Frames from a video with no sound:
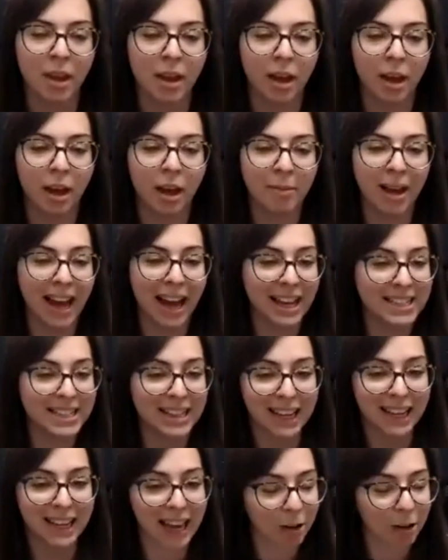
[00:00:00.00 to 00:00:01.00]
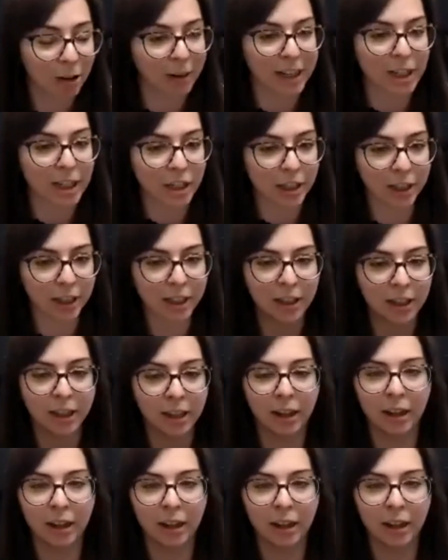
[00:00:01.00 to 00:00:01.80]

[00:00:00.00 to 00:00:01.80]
As an account manager,